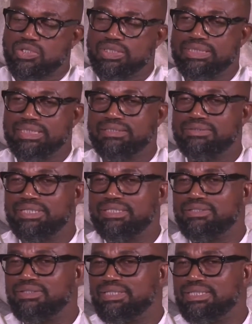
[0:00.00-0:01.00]

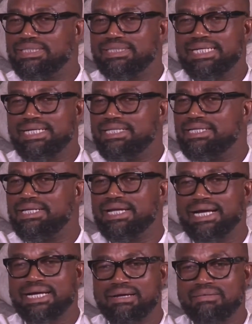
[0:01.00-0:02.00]
Concentrate on this. Anything
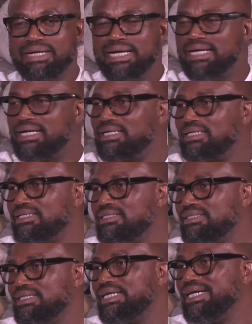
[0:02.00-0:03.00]
that can
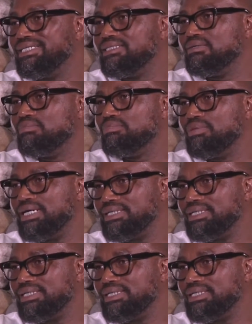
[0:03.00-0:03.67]
create impact.